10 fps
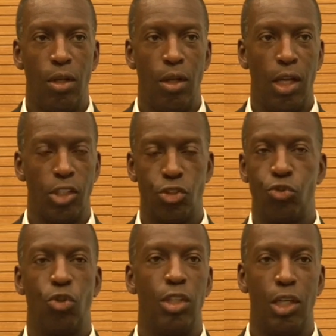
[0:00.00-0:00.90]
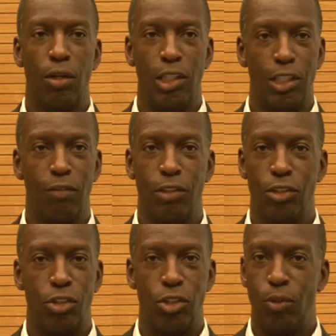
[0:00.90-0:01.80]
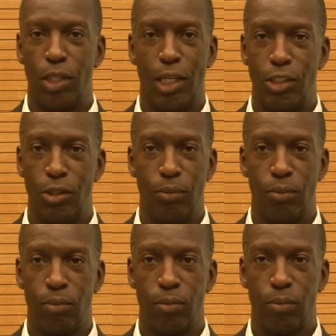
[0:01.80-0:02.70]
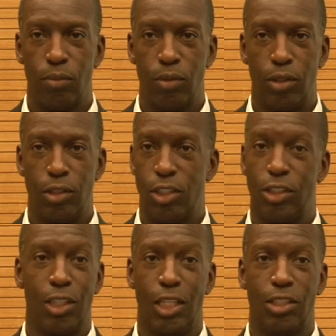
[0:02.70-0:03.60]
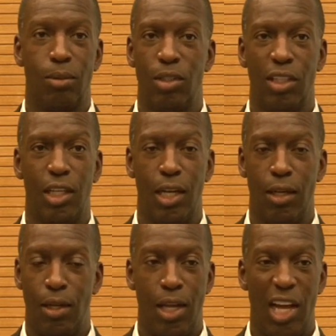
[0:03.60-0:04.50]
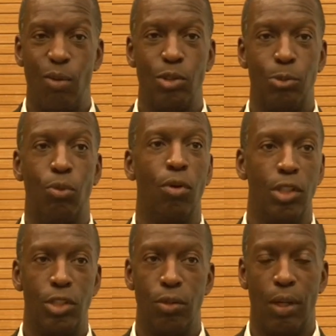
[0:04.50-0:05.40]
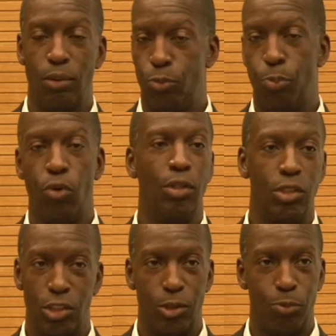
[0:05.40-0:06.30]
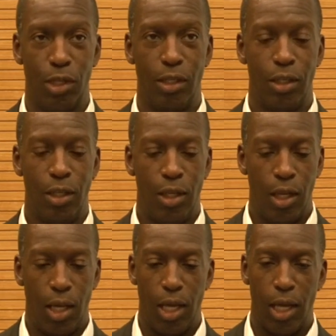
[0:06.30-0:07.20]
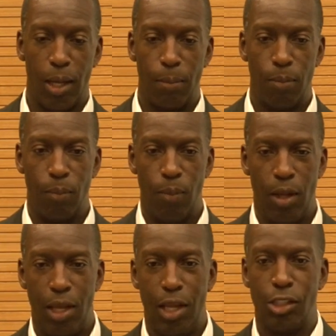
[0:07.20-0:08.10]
extraordinarily gifted to do what I do. This is not something that I was born to do. I was born to sprint. And